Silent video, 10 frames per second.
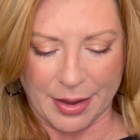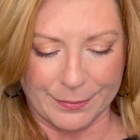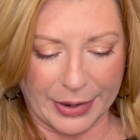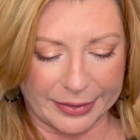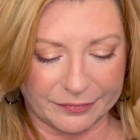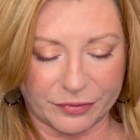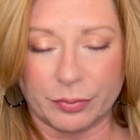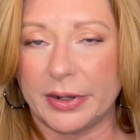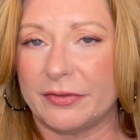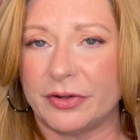but for
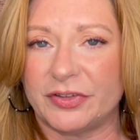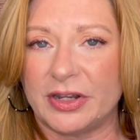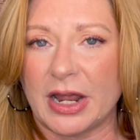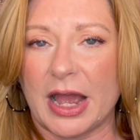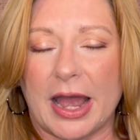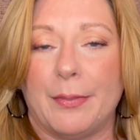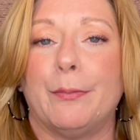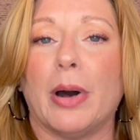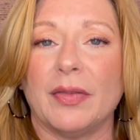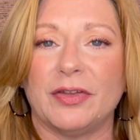whatever reason, I
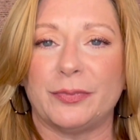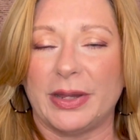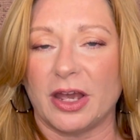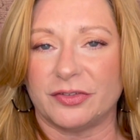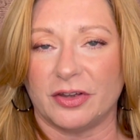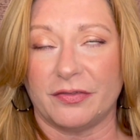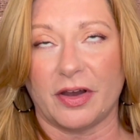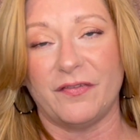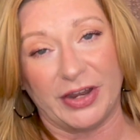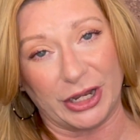bought this because of
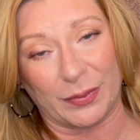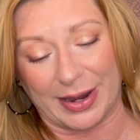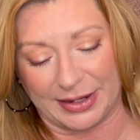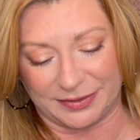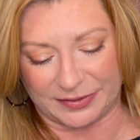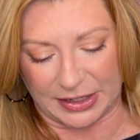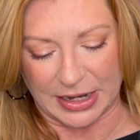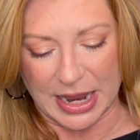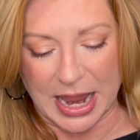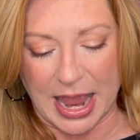a video I had
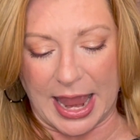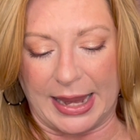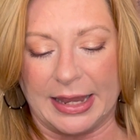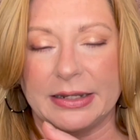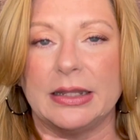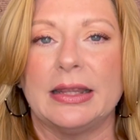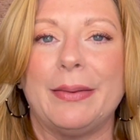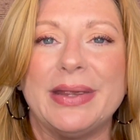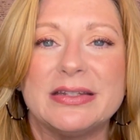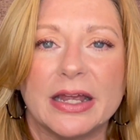seen. And
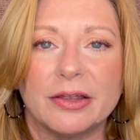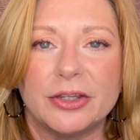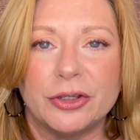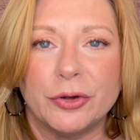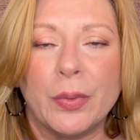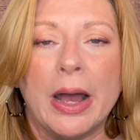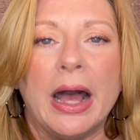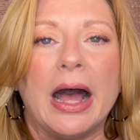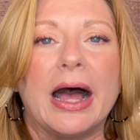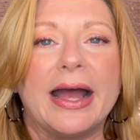let me tell you,
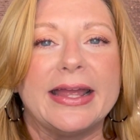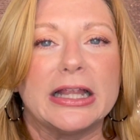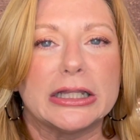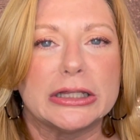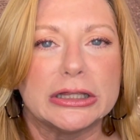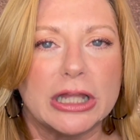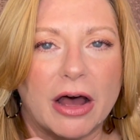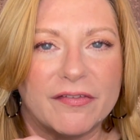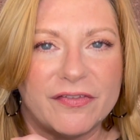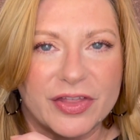I
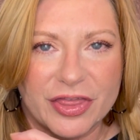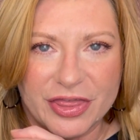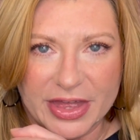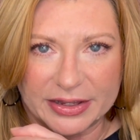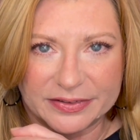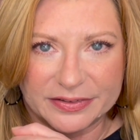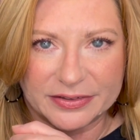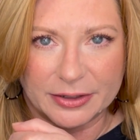love this.